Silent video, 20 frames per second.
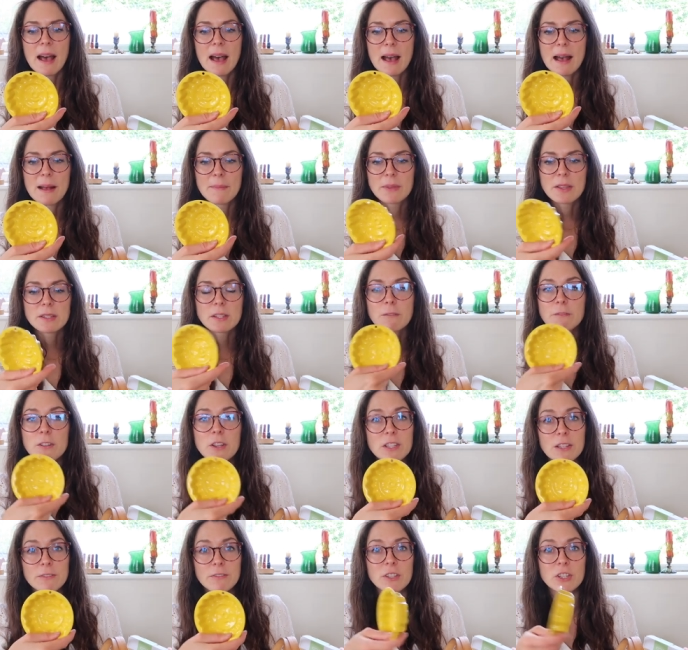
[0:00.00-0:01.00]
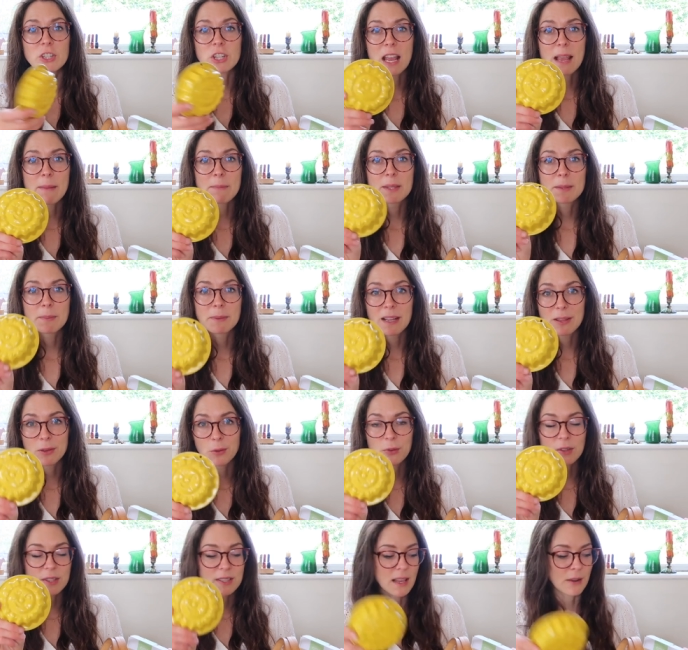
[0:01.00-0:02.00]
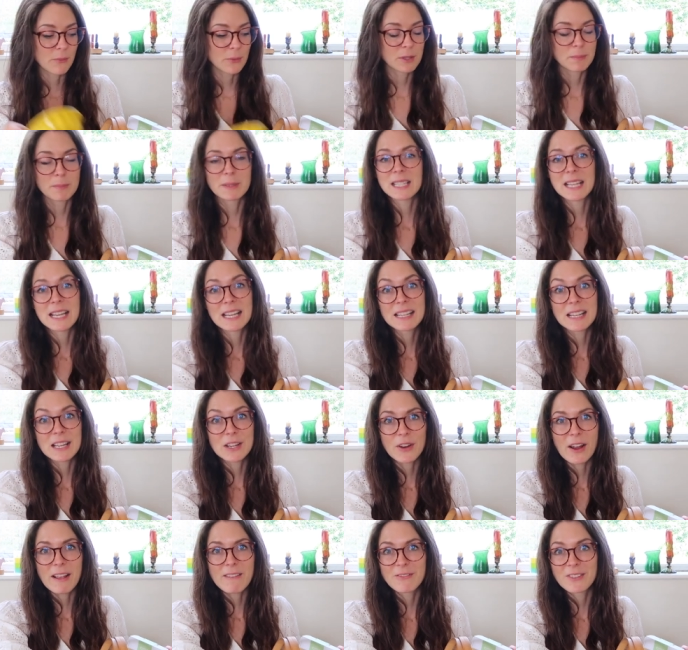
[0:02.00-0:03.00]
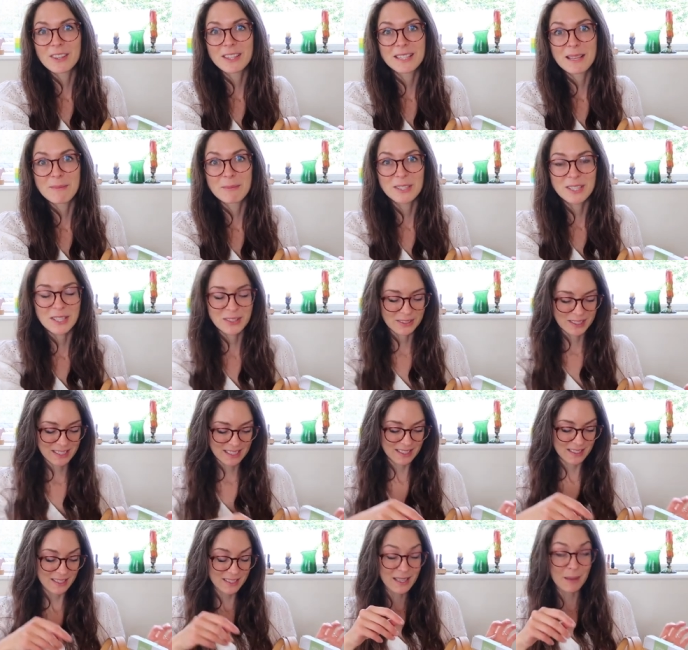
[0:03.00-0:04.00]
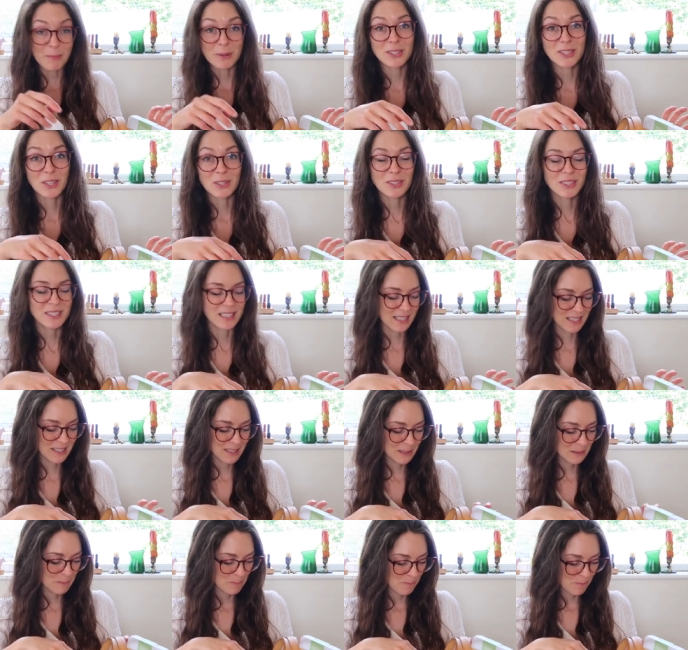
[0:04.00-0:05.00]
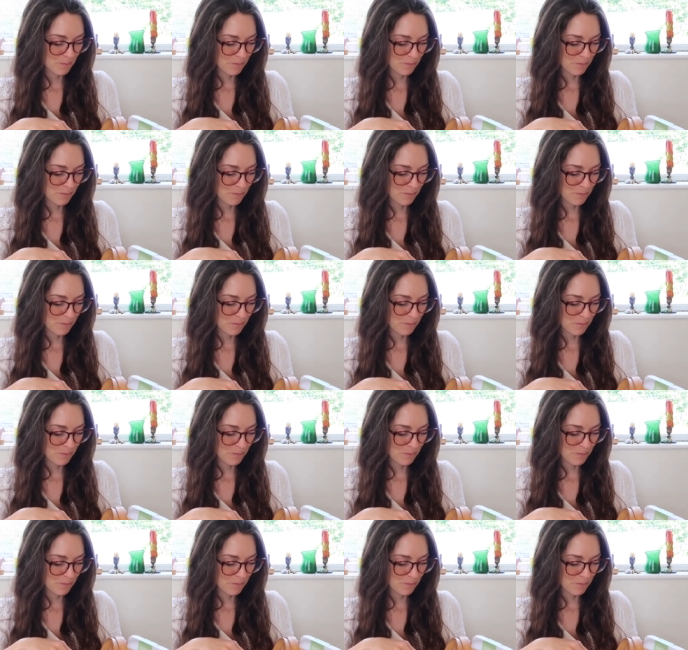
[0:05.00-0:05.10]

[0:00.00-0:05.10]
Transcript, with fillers: Um, there's a few different shapes, but I thought the sun was particularly great, the summer, sol summer solstice.